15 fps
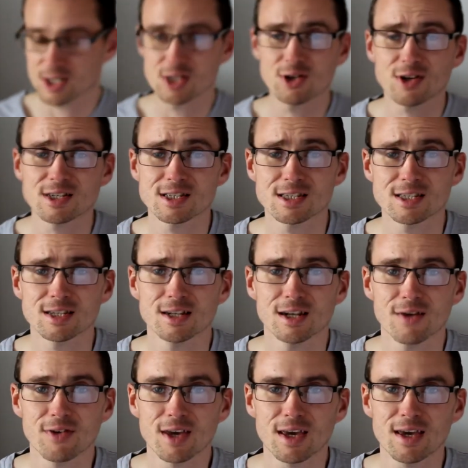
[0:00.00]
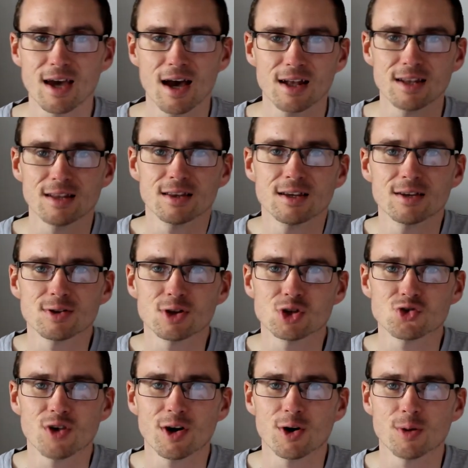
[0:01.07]
it's nice to see another kit adding the
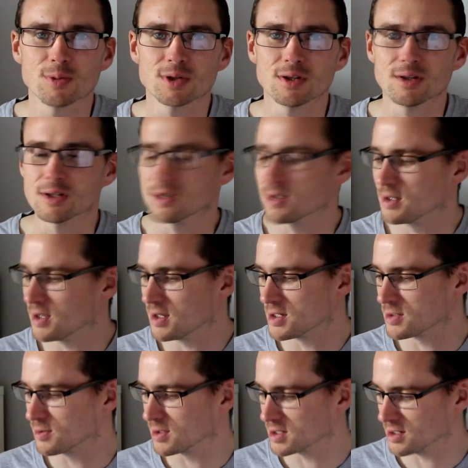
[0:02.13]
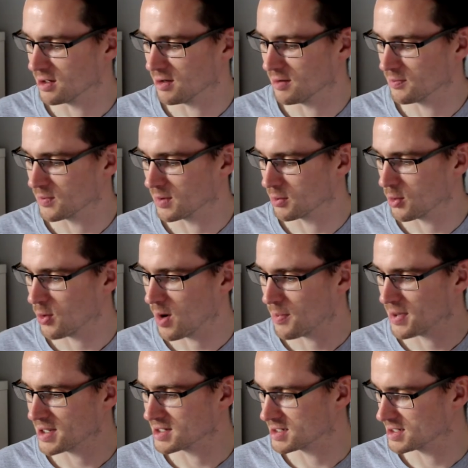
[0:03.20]
dry hops into it. So I'm
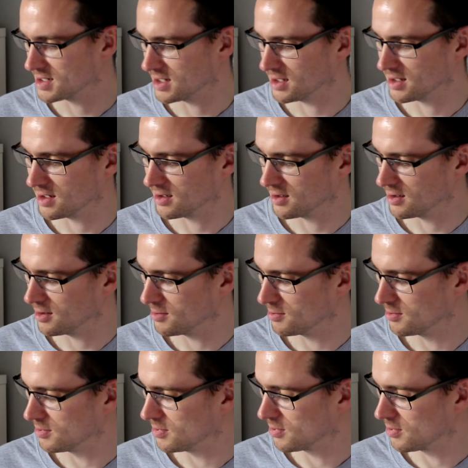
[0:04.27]
quite pleased to see that.